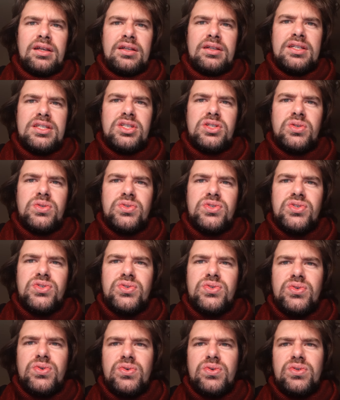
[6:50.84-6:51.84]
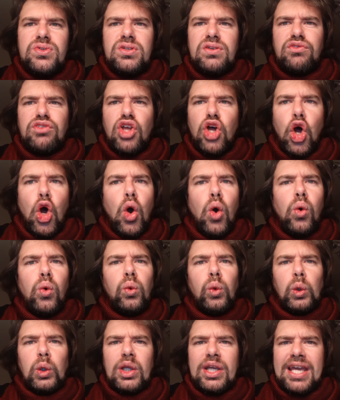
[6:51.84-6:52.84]
disconcert of the
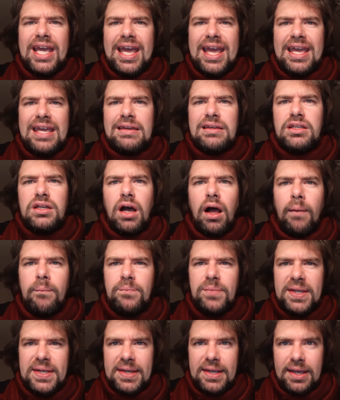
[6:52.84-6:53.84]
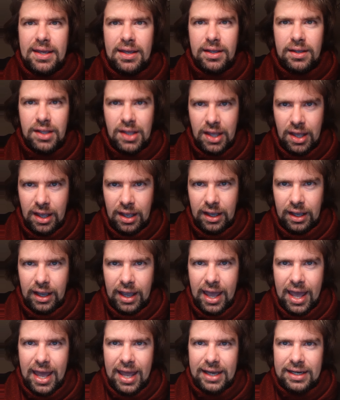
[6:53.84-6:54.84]
whole gay company,
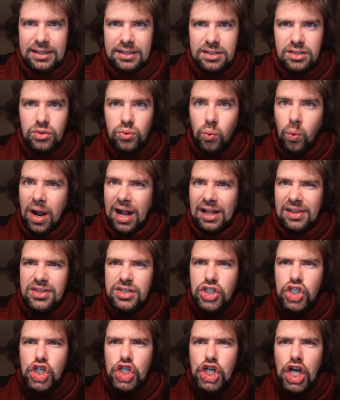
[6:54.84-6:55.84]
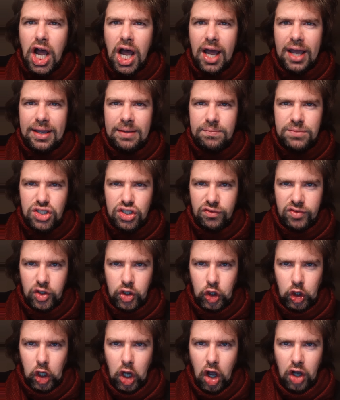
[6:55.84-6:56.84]
and while the chimes of the
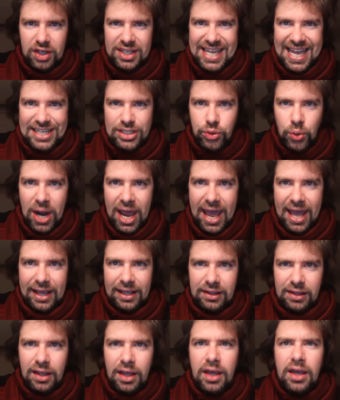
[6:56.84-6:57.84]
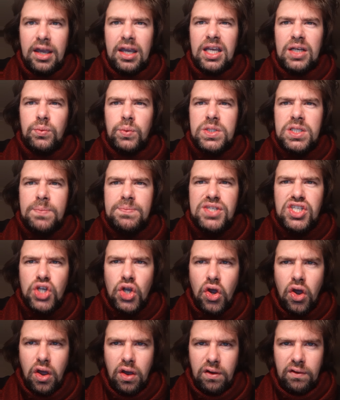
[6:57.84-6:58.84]
clock yet rang, it was
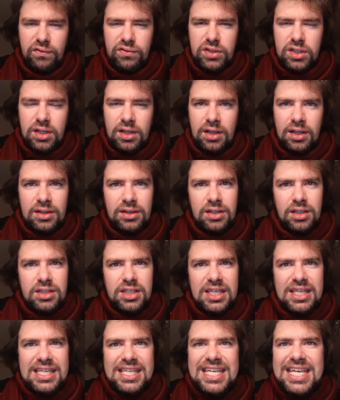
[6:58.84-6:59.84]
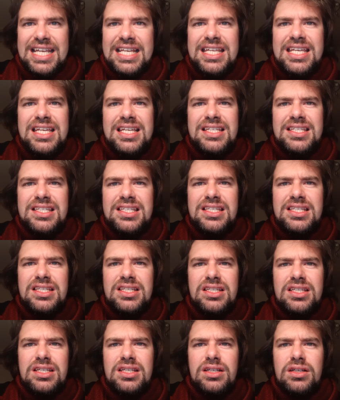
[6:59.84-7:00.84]
observed that the
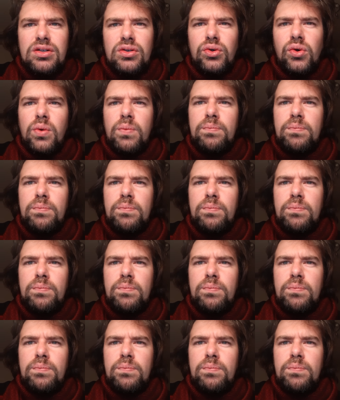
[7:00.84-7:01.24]
giddiest grew